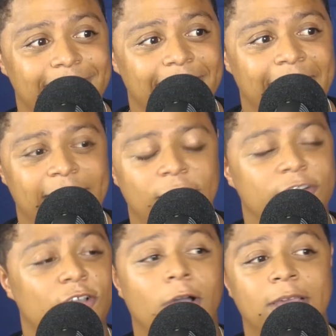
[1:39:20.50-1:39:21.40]
And then they're
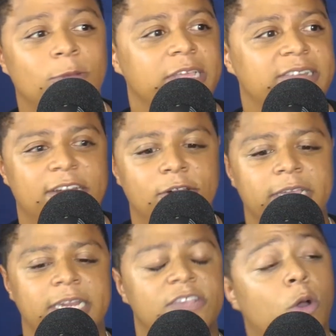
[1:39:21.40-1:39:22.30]
talking really
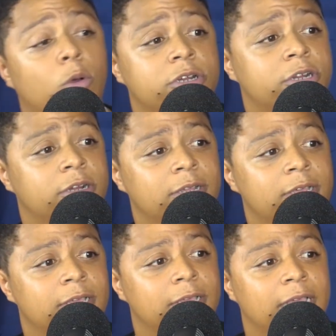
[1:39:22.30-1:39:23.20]
tenderly and he's holding her.
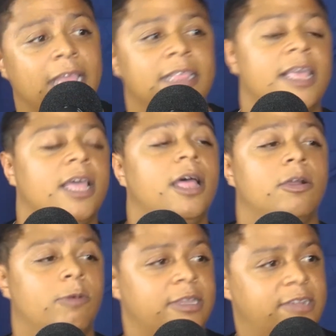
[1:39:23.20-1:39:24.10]
And then they
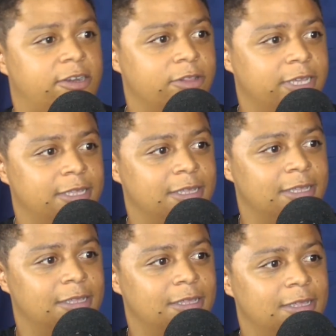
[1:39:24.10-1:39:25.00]
hug really tenderly.
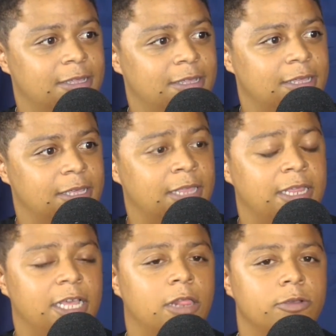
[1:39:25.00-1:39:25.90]
And
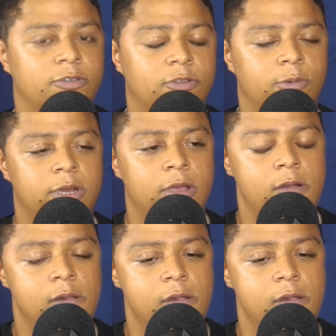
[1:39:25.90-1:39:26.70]
then he closes the window.